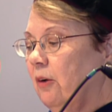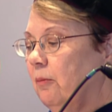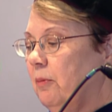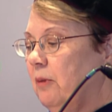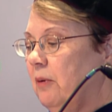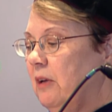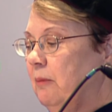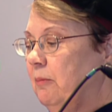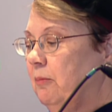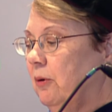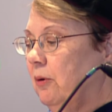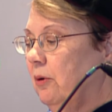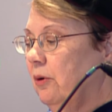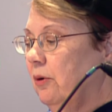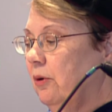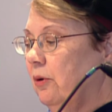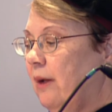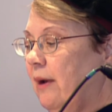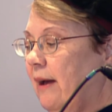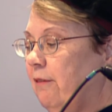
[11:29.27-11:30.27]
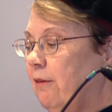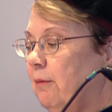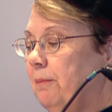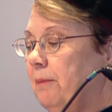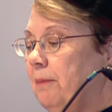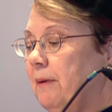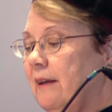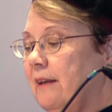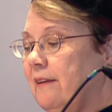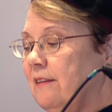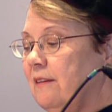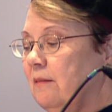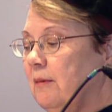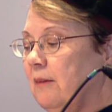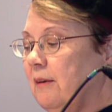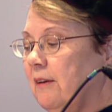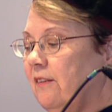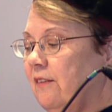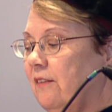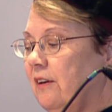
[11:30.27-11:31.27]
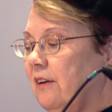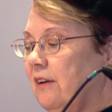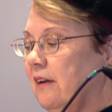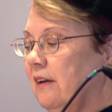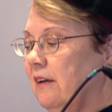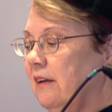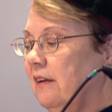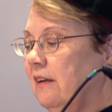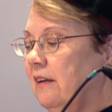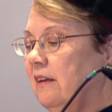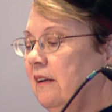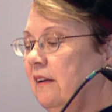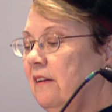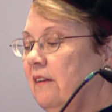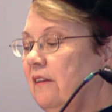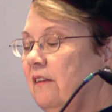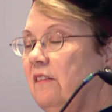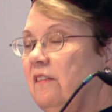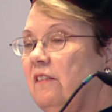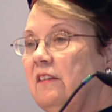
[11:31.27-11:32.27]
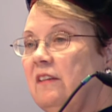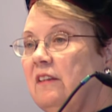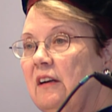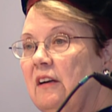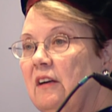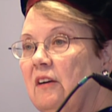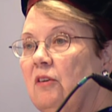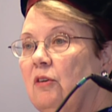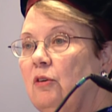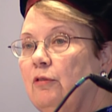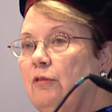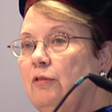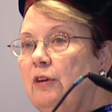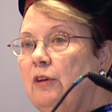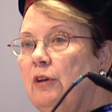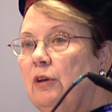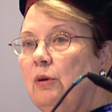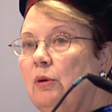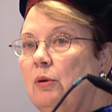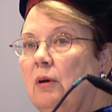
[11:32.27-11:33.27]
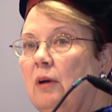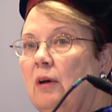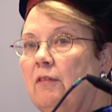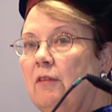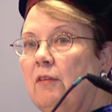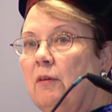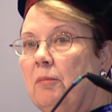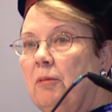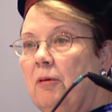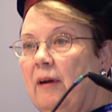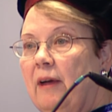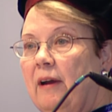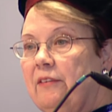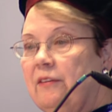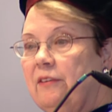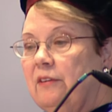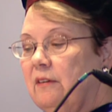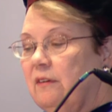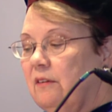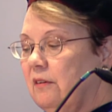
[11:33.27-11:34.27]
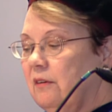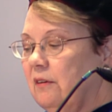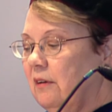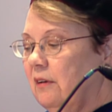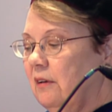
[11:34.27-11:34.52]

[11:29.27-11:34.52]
an undergraduate laboratory for us, I don't have to charge so much tuition for students who use that laboratory.